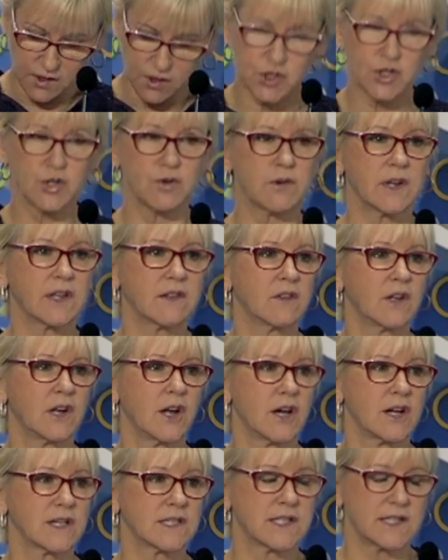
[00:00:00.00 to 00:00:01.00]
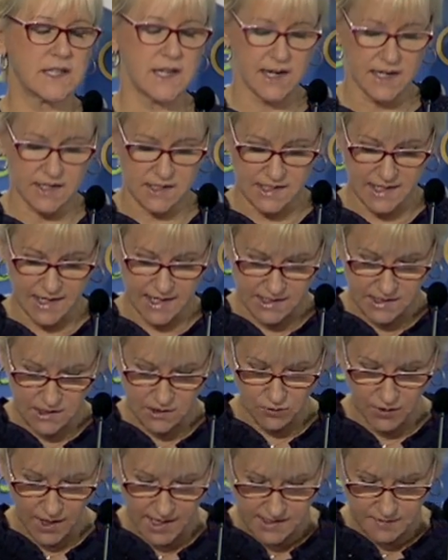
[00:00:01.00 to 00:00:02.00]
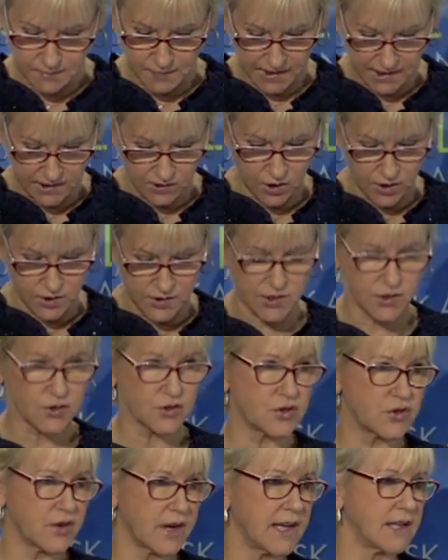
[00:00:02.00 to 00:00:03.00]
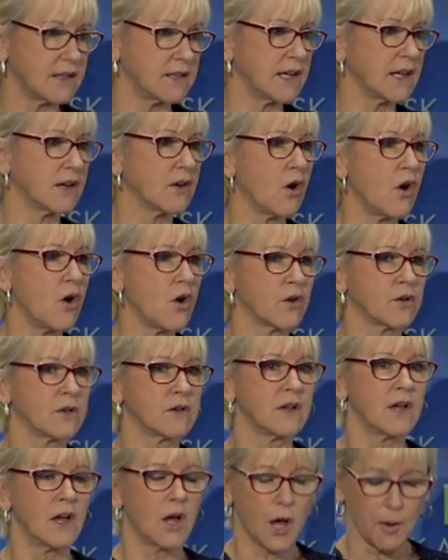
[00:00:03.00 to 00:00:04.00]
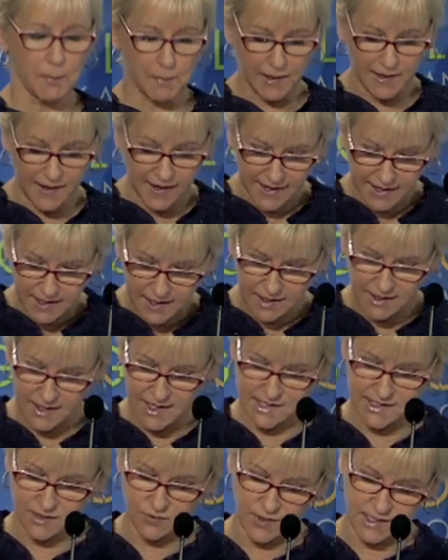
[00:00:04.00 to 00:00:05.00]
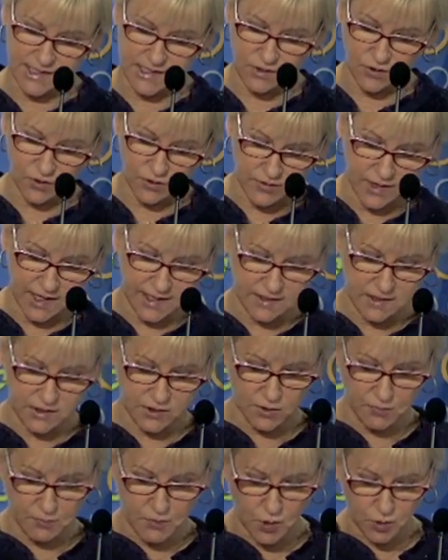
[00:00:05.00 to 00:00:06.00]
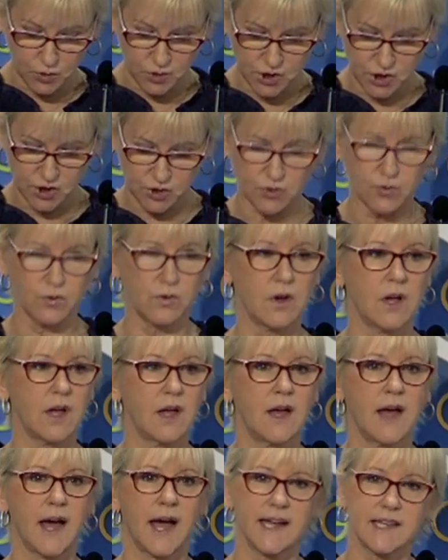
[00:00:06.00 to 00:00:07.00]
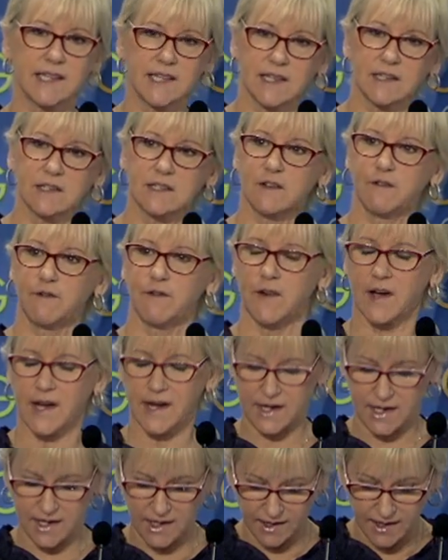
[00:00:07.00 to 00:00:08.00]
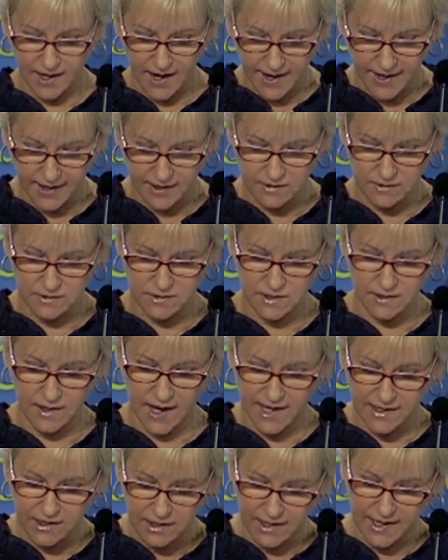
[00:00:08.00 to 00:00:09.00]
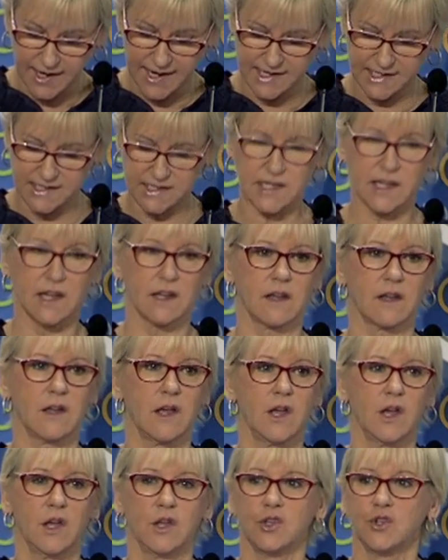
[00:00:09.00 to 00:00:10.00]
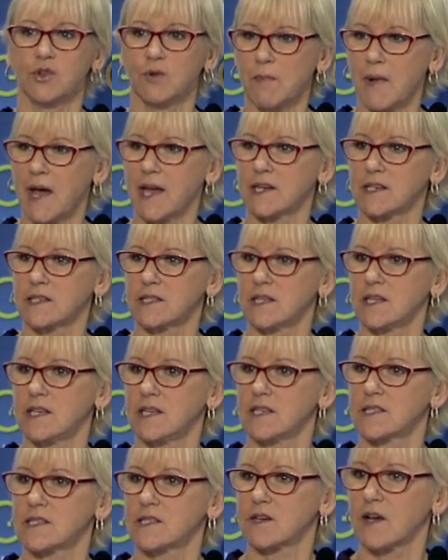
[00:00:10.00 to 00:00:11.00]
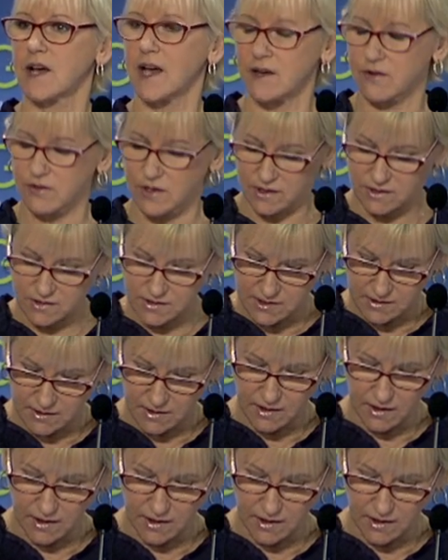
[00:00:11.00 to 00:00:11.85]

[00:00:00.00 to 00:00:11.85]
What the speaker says: During the last years, Laszlo has been concentrating on applying his risk-oriented approach to identifying and analyzing humanity's current